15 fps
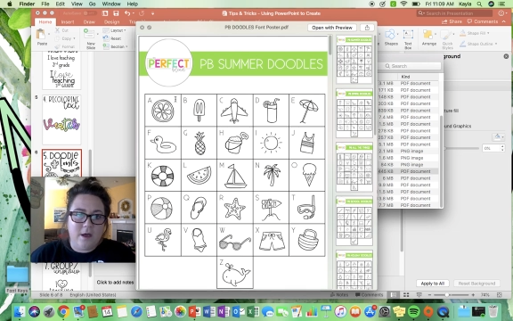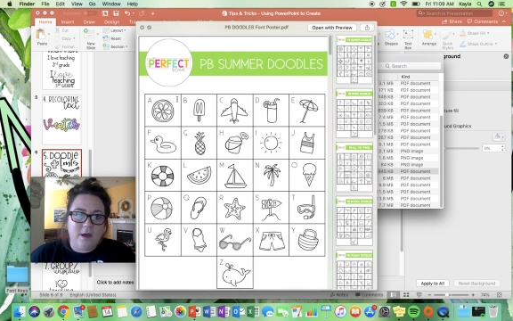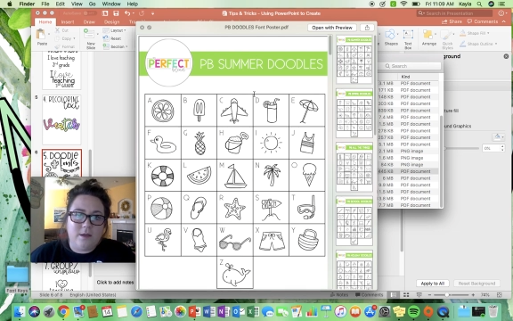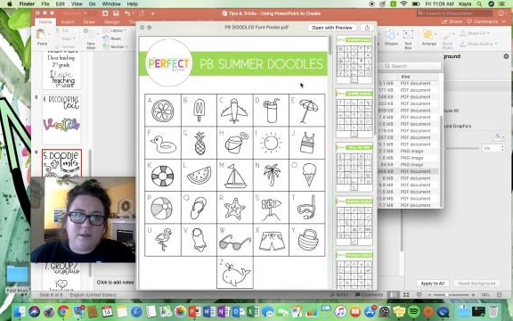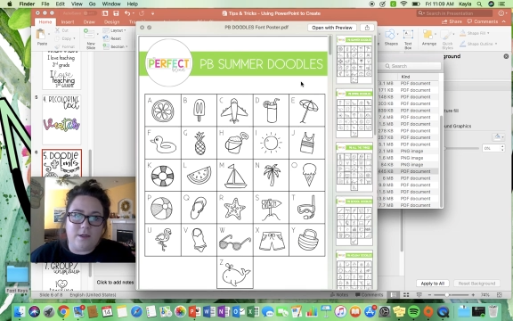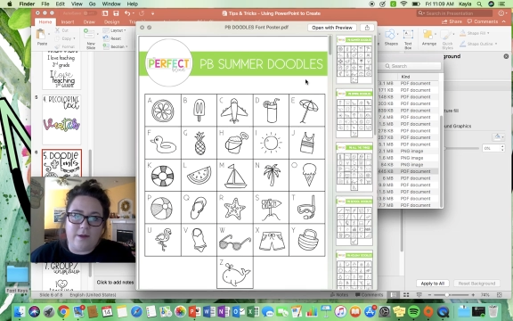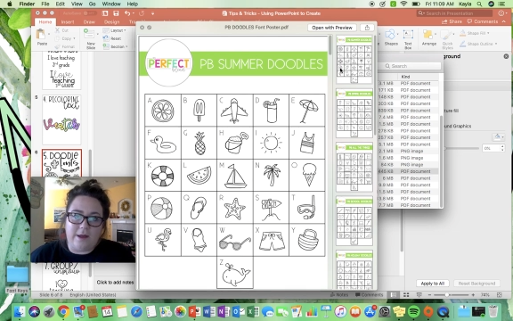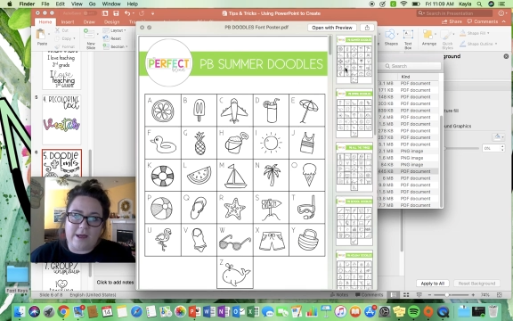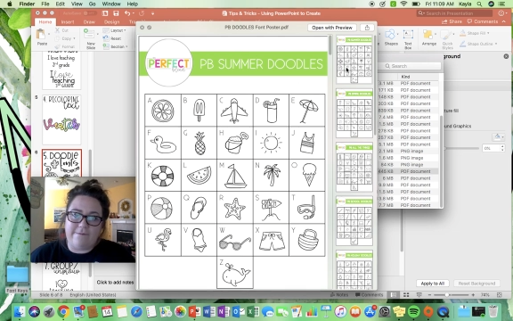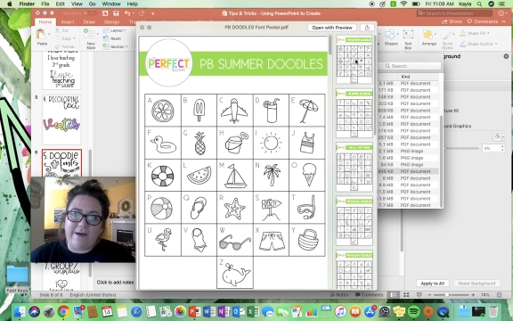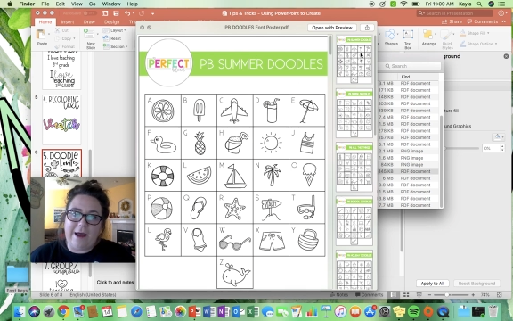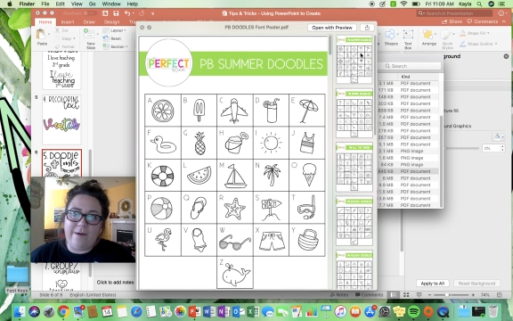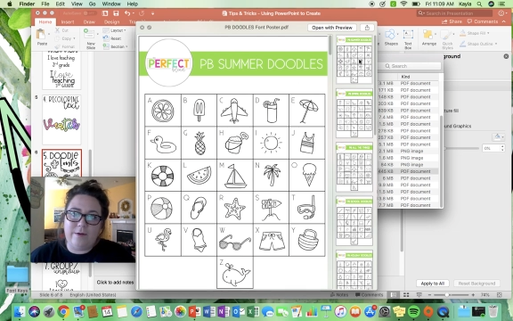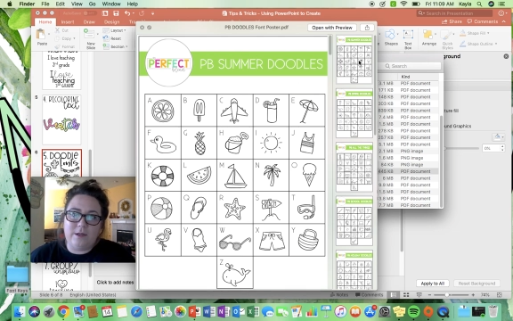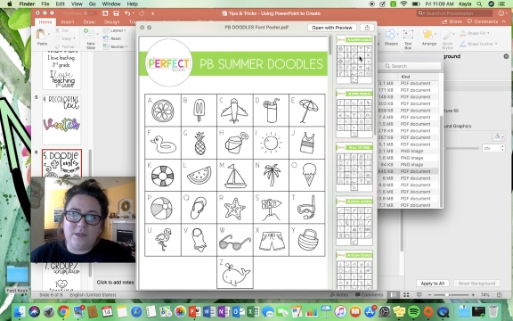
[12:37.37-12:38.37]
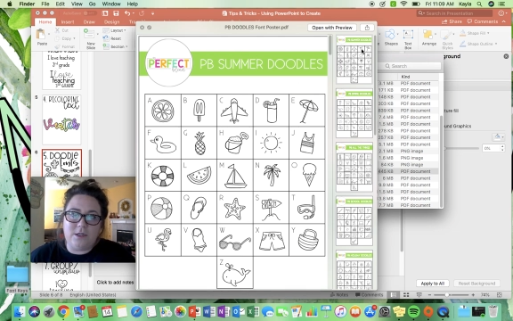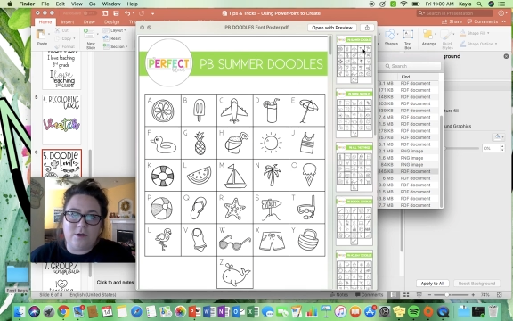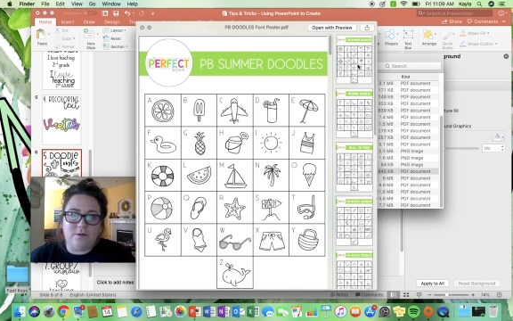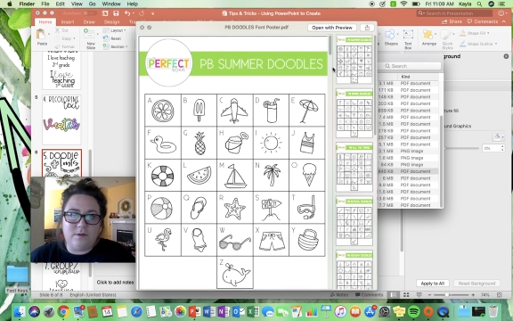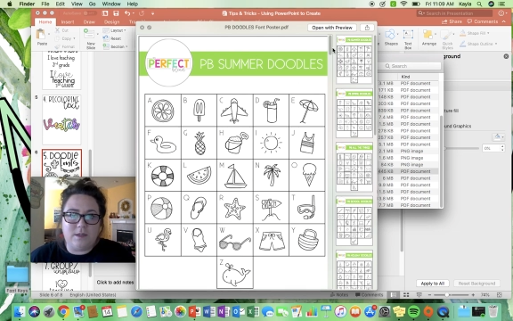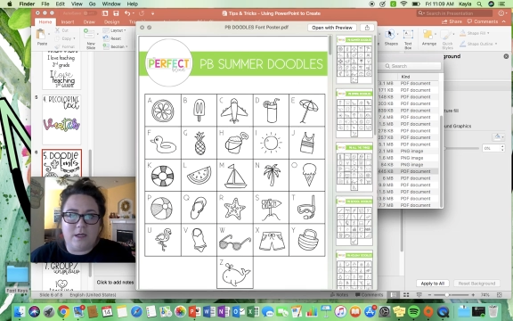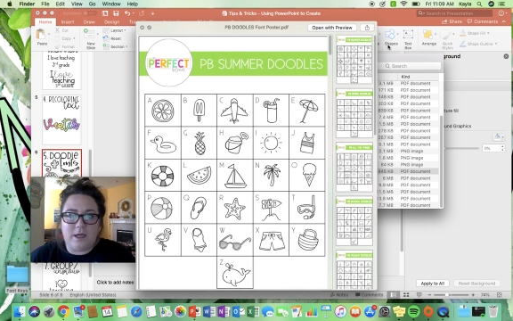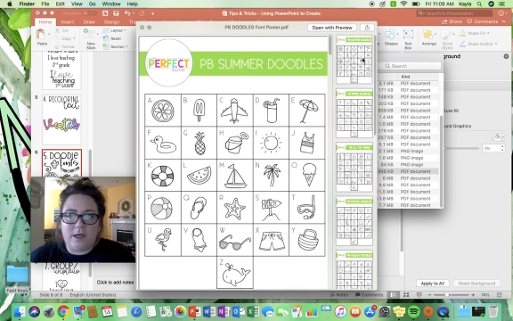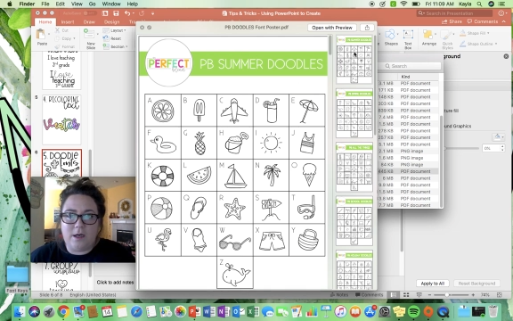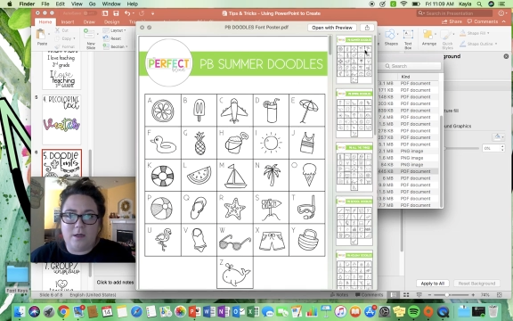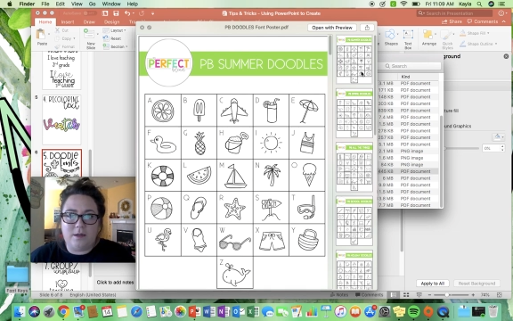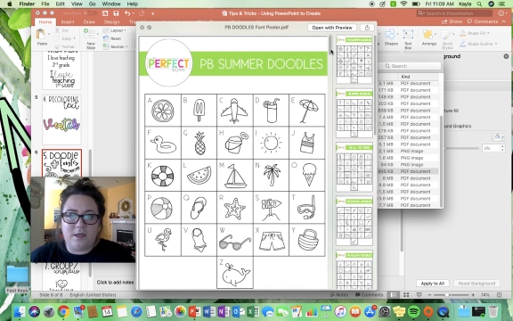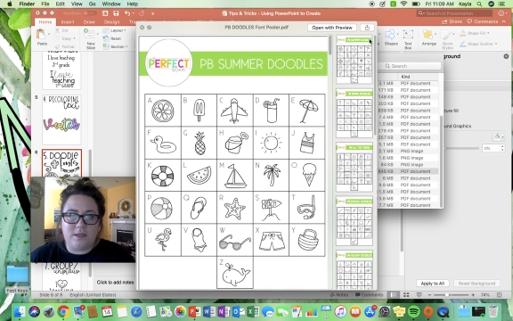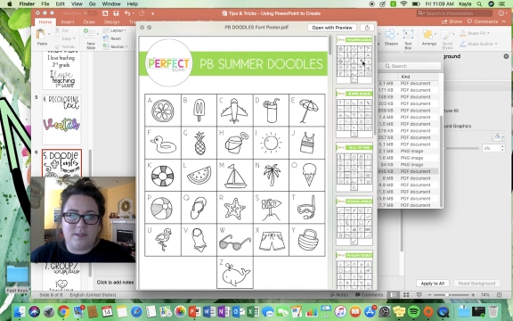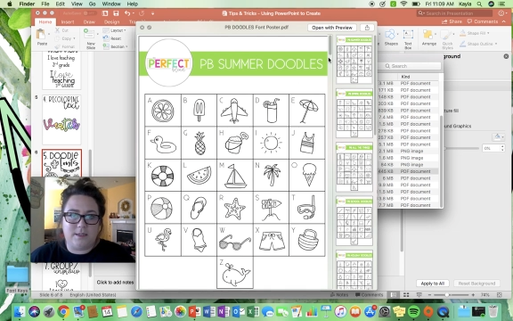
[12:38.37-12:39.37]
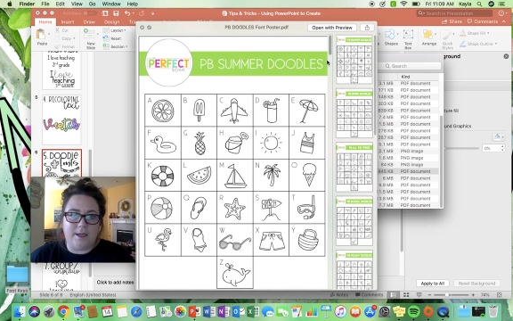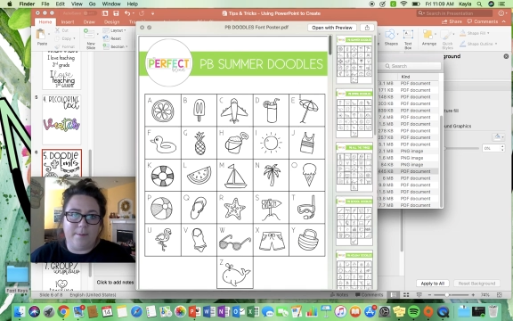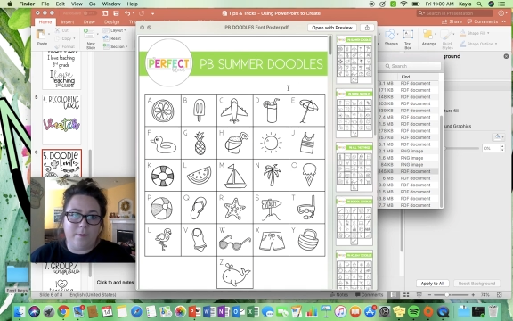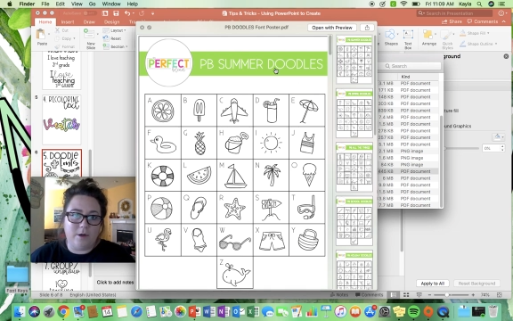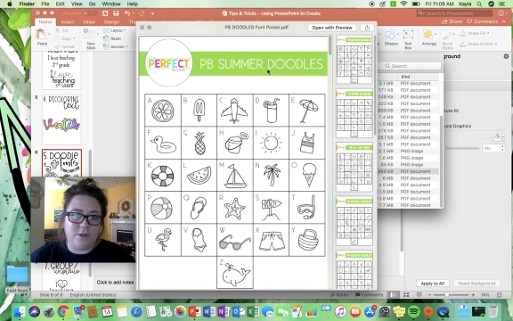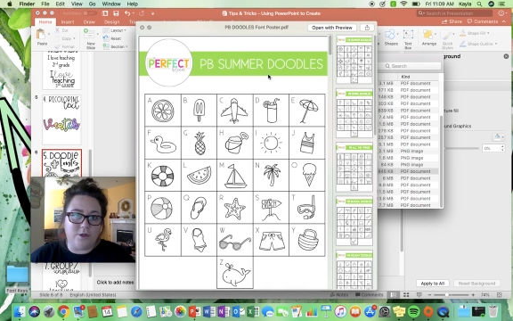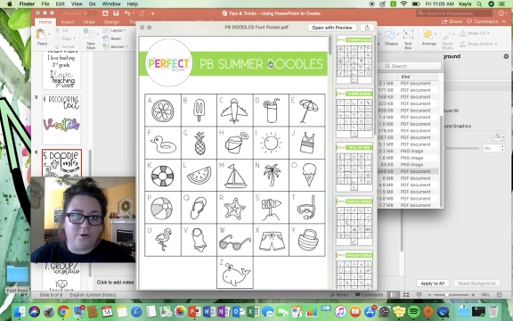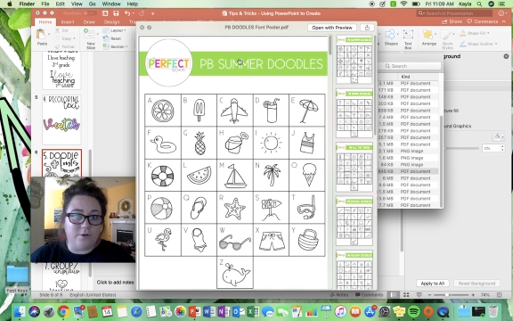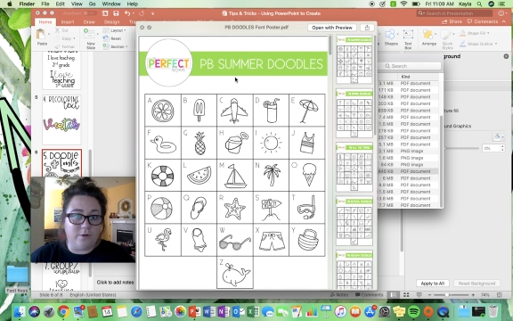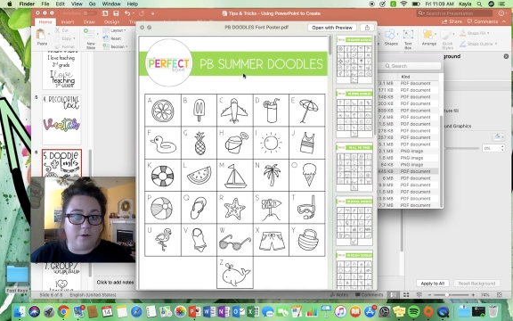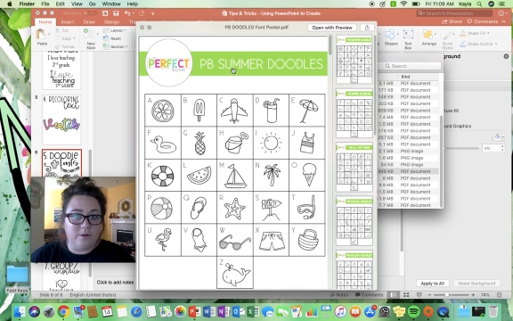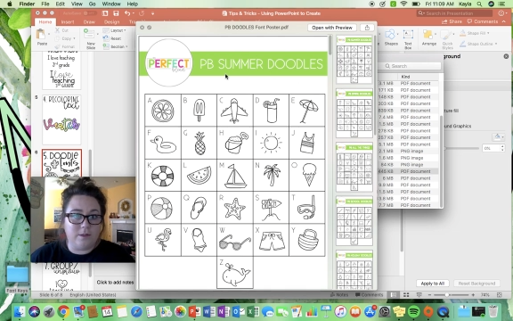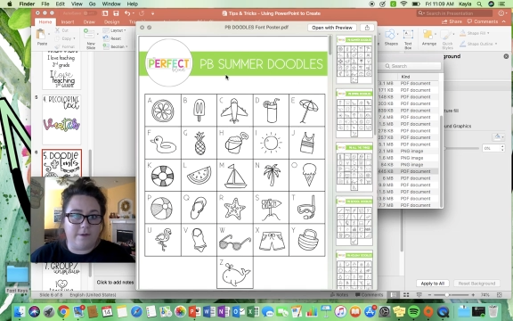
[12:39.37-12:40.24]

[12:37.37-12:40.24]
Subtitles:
So like if I was using this Summer Doodles,